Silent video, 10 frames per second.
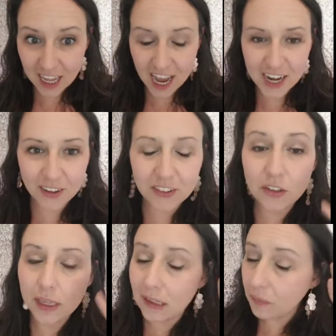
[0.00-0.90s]
There it is.
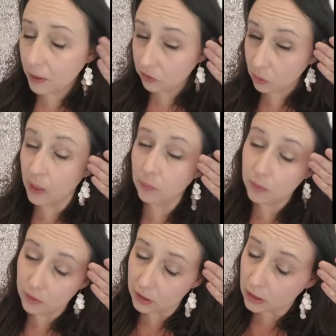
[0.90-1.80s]
I know there's like a
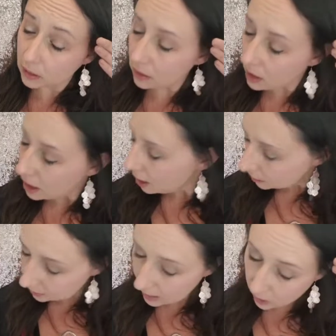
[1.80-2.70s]
special way I'm supposed to
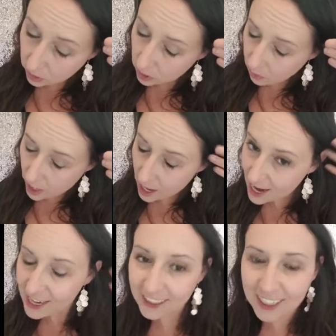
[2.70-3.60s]
look like
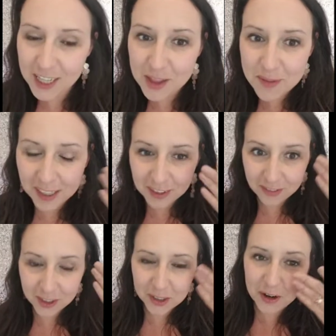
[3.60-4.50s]
down and away to
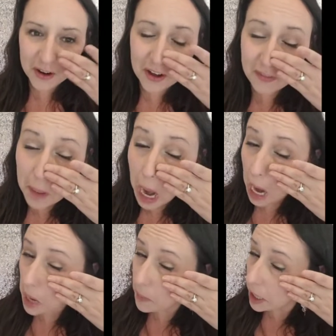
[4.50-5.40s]
get the best view
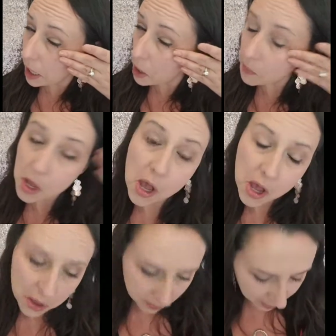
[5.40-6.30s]
of my eye
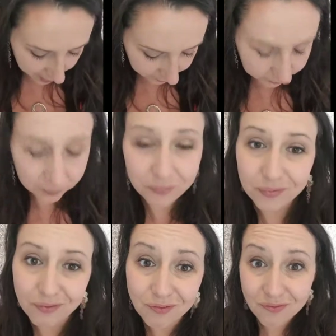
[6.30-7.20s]
makeup.
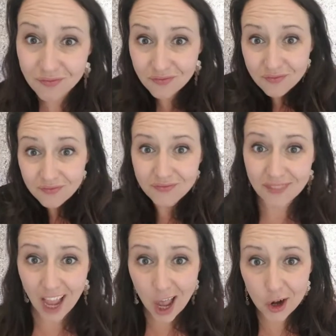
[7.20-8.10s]
But
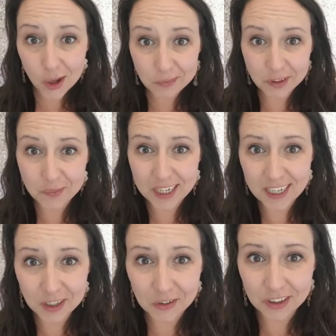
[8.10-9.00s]
I don't
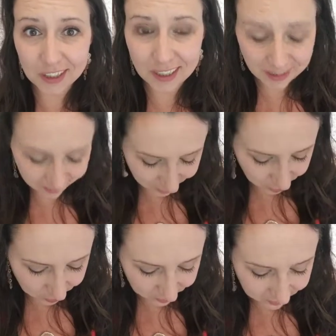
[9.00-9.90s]
know, I'm just me. I don't
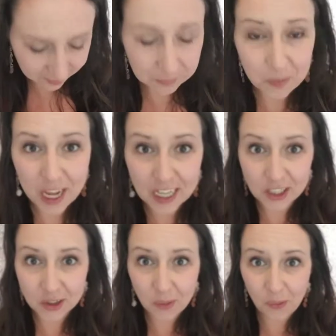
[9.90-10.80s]
really
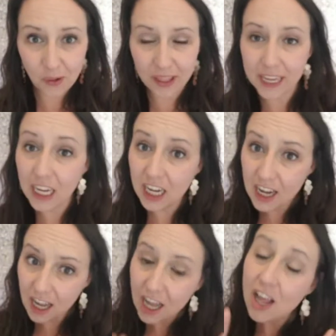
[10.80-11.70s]
buy into the
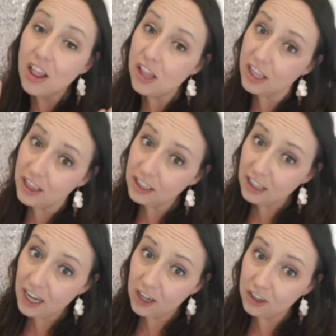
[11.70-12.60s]
whole like
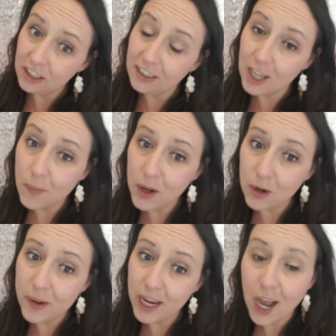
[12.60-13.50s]
this
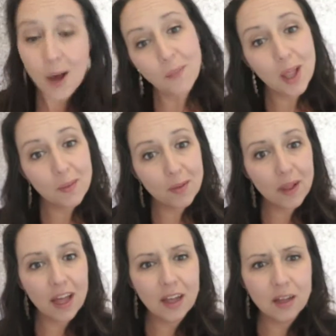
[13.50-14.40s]
angle to sell better
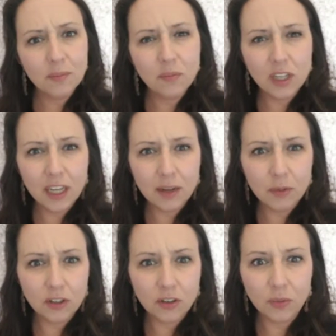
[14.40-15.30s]
makeup, blah, blah, blah.
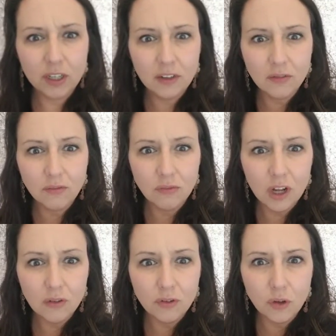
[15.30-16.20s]
My camera just
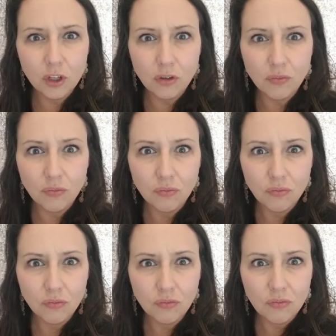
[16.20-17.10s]
went out of
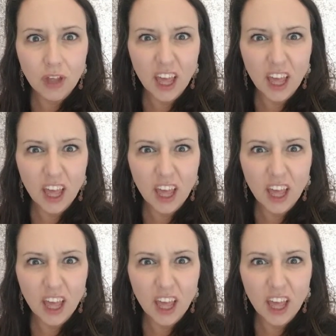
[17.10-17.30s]
focus.